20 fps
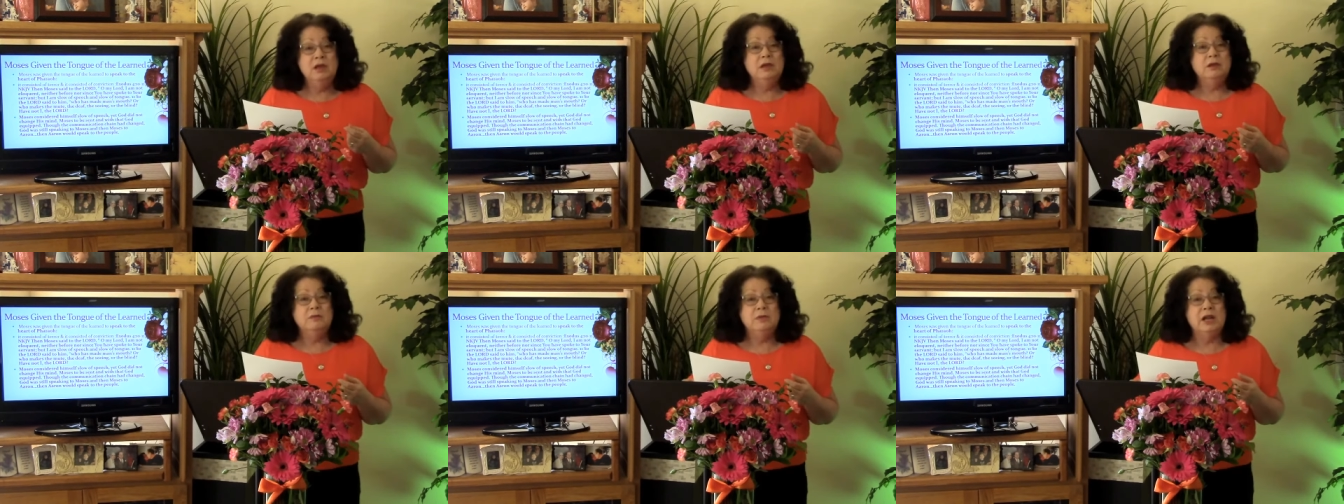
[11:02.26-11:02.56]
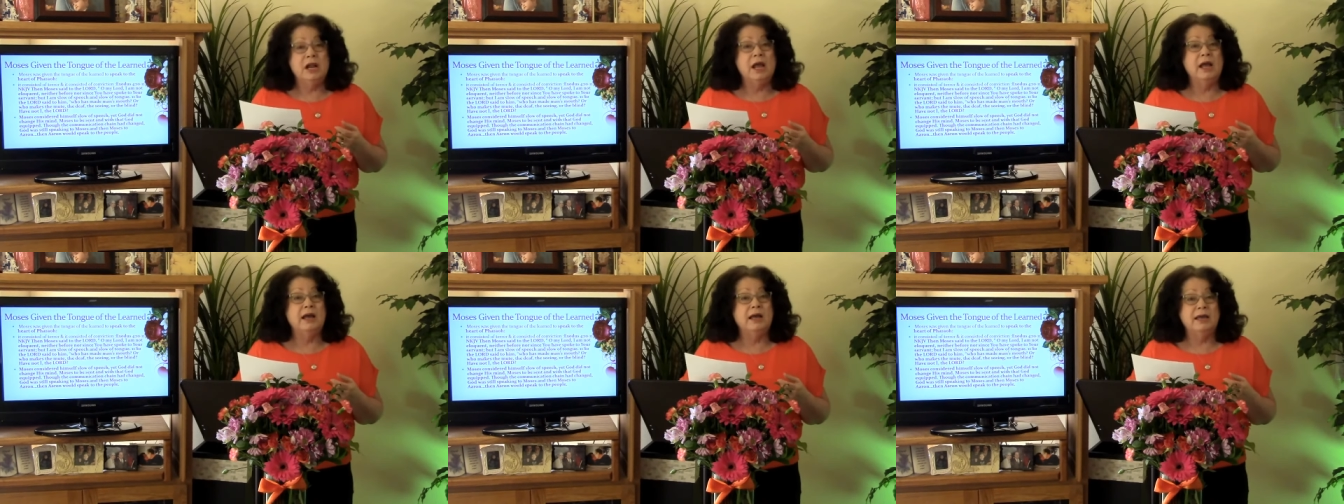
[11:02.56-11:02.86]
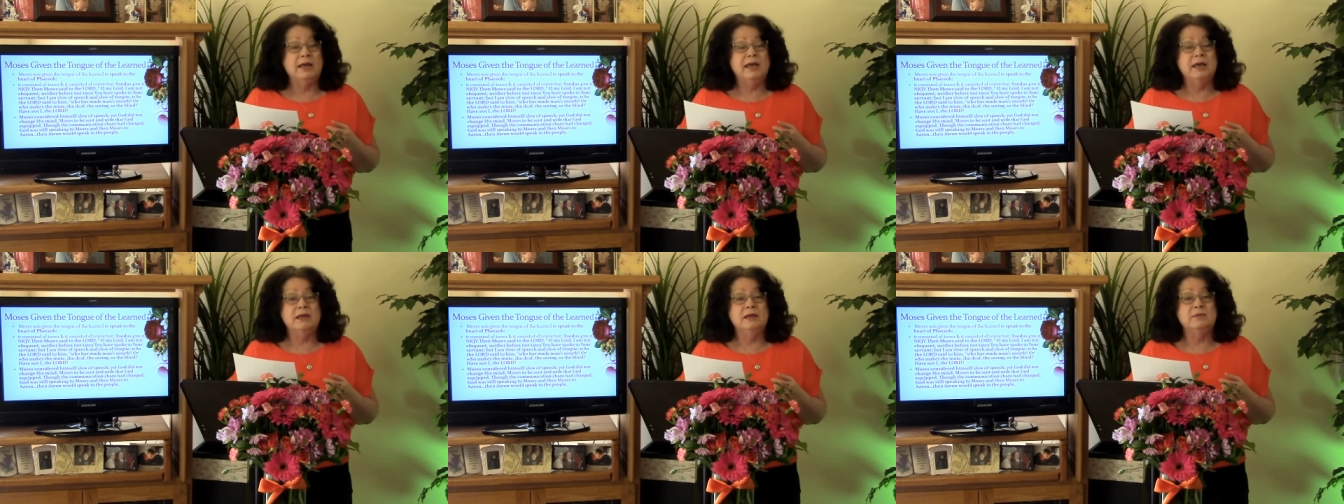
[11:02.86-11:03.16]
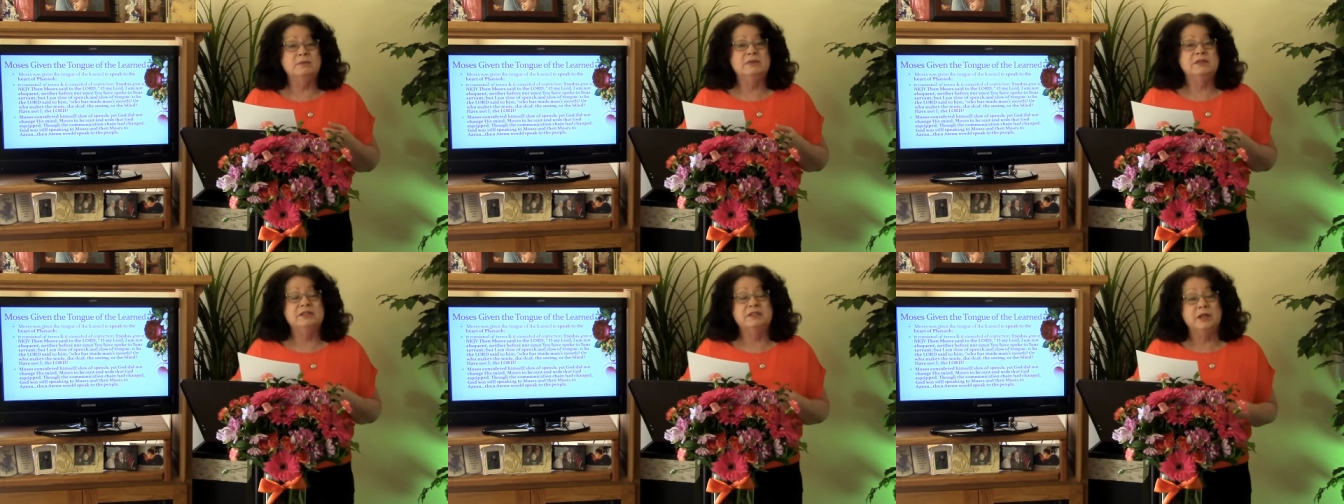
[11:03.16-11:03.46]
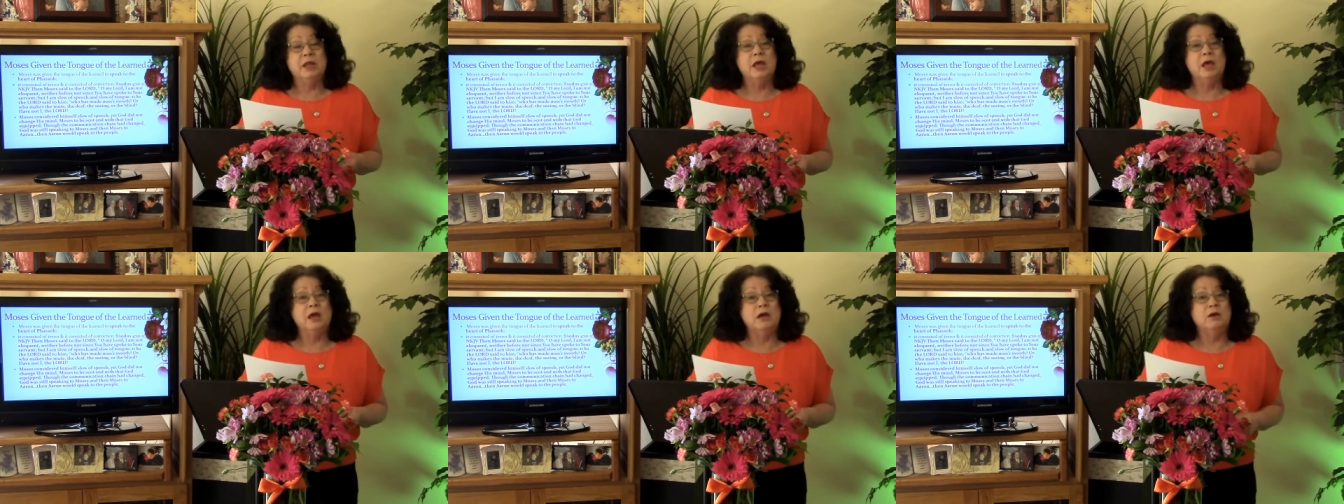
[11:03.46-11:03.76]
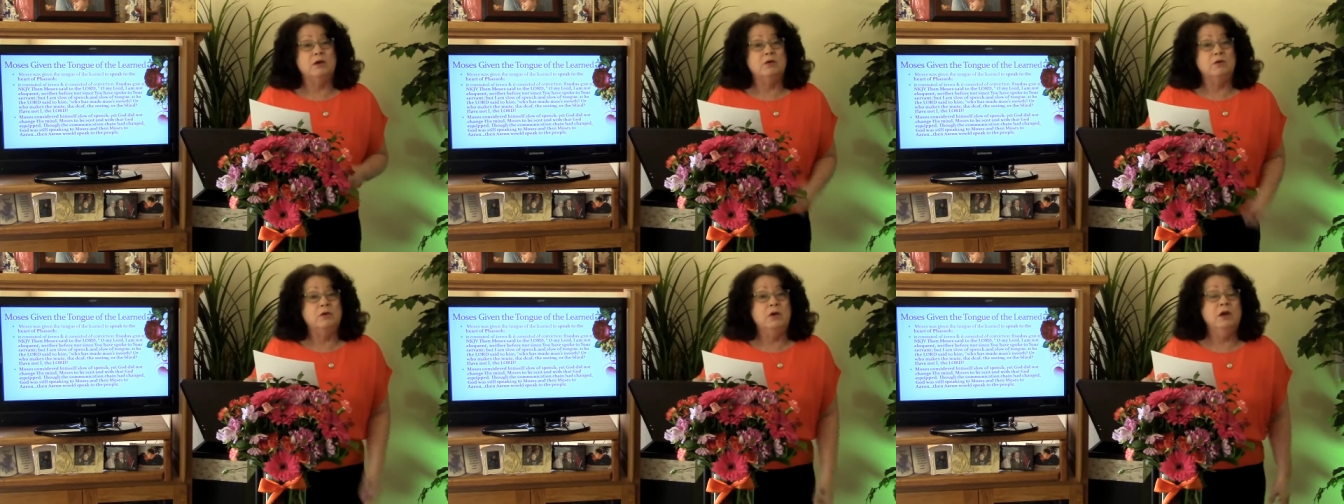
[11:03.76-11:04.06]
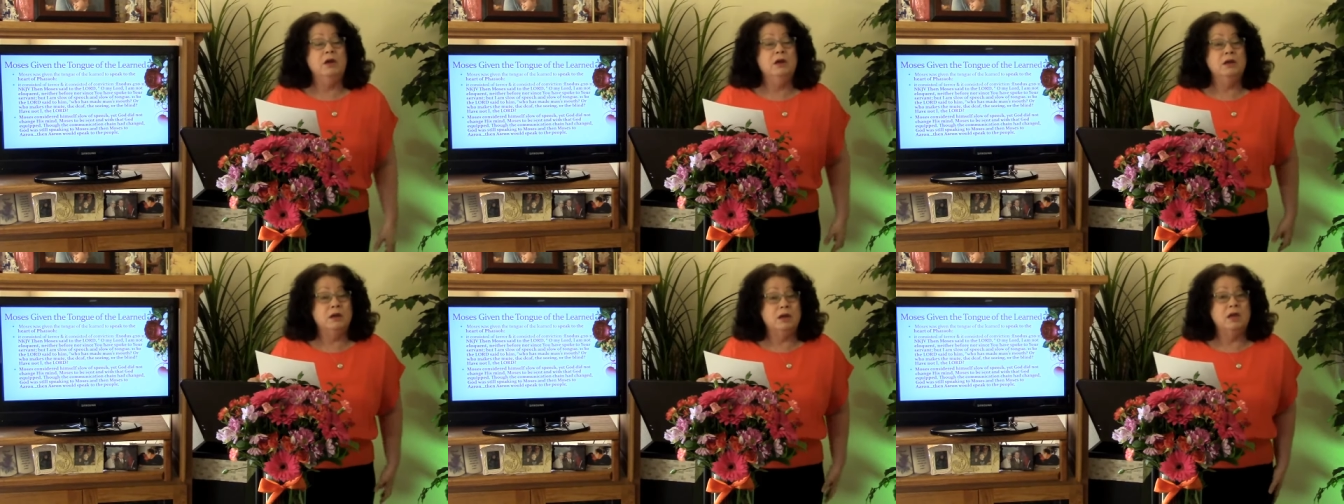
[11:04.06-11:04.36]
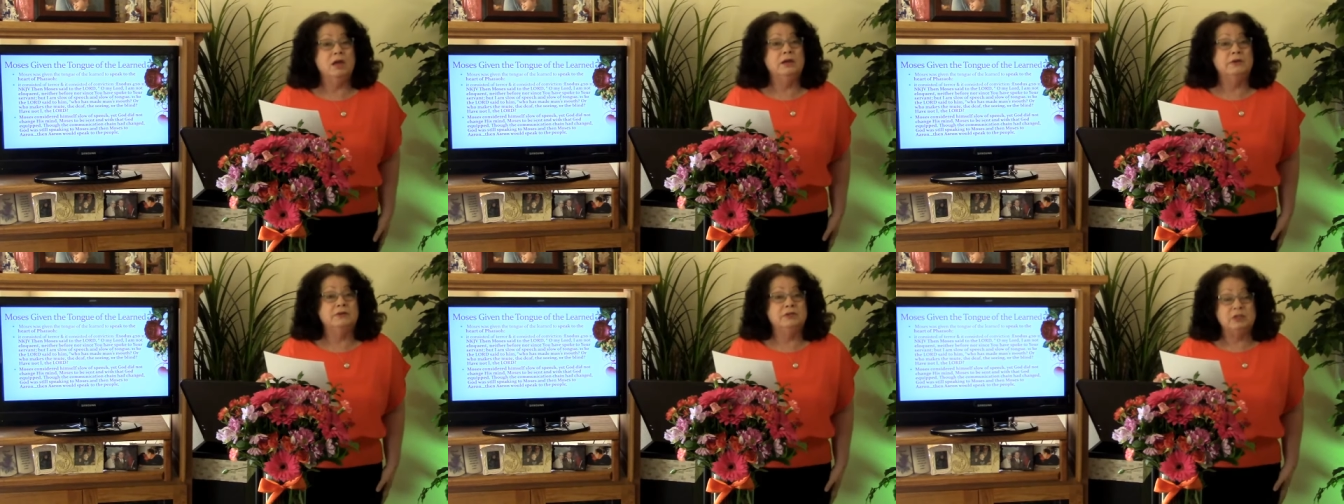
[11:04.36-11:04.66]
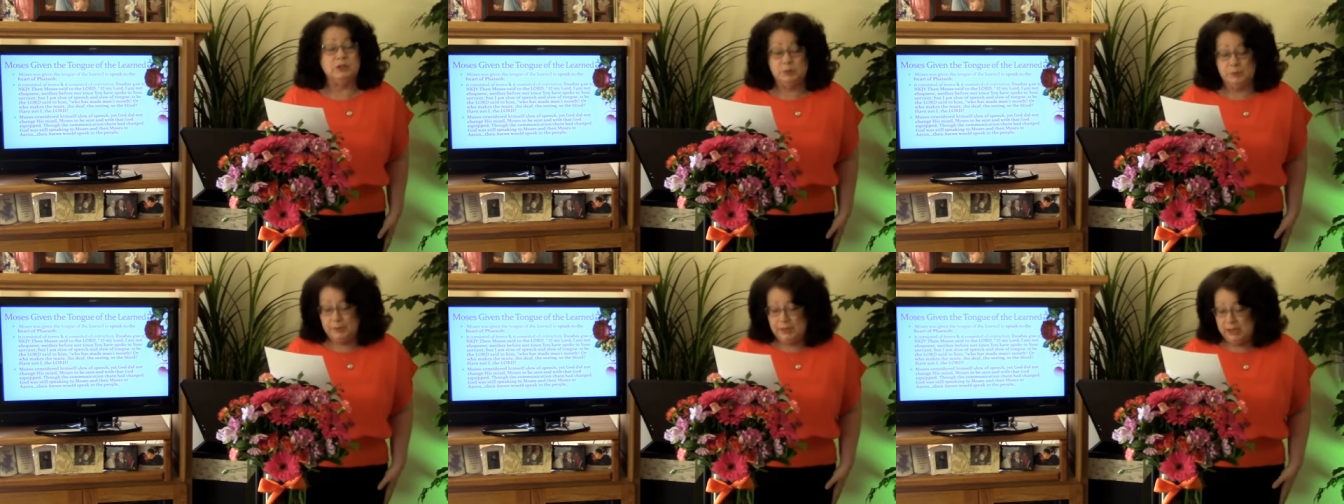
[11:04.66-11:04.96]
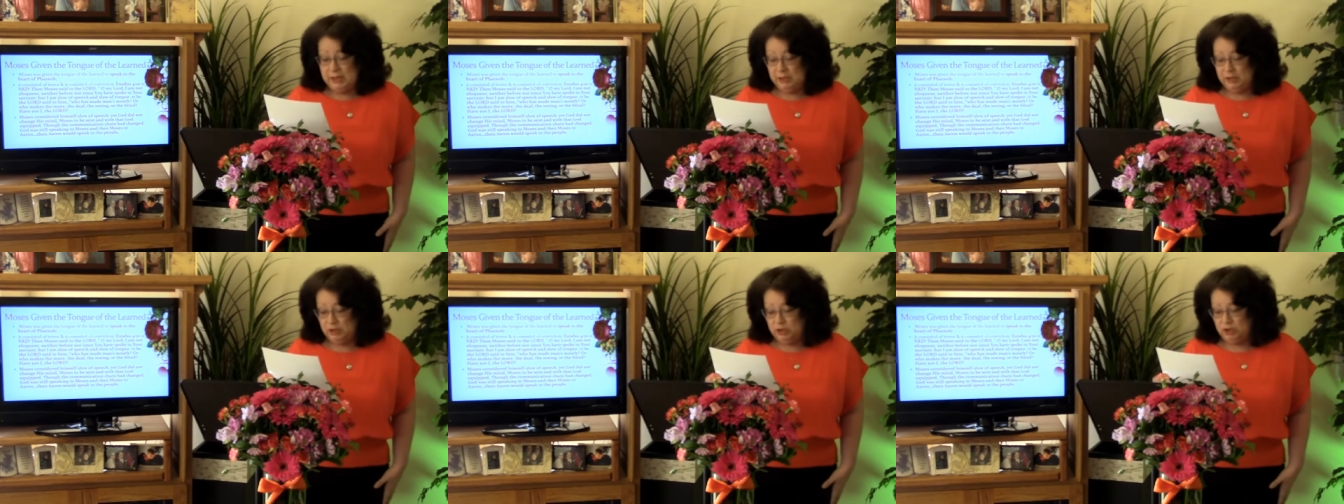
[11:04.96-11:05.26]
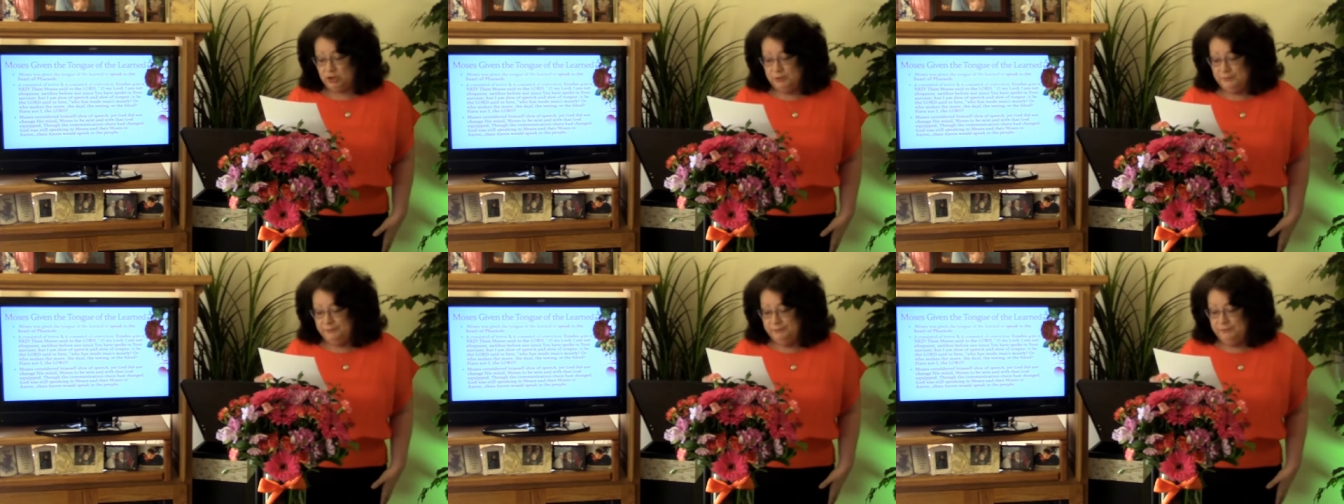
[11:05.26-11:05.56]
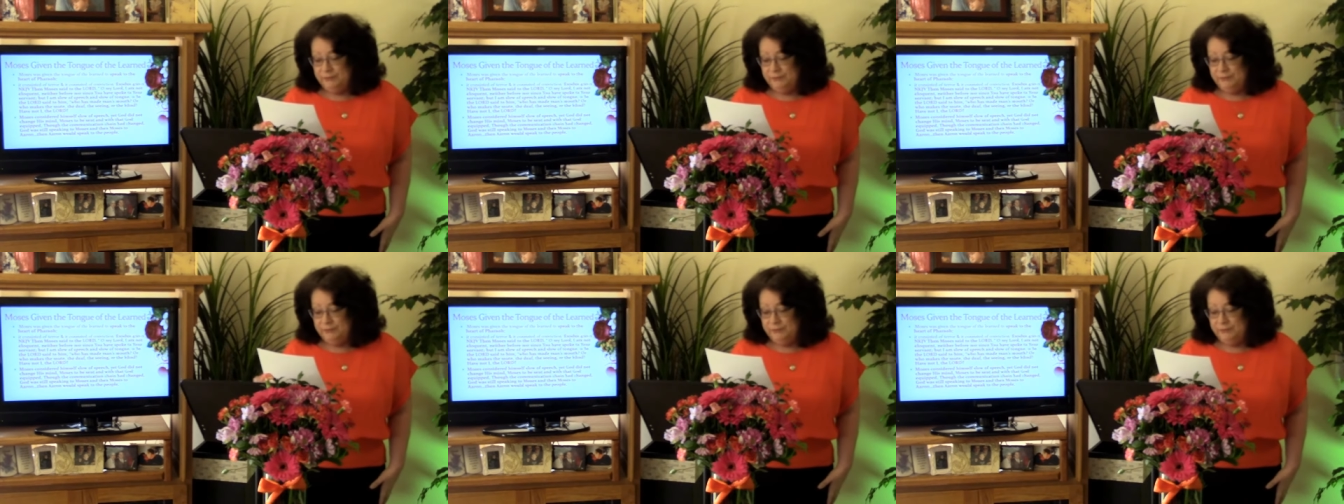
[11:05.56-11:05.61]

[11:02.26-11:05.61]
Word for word: but I am slow of speech.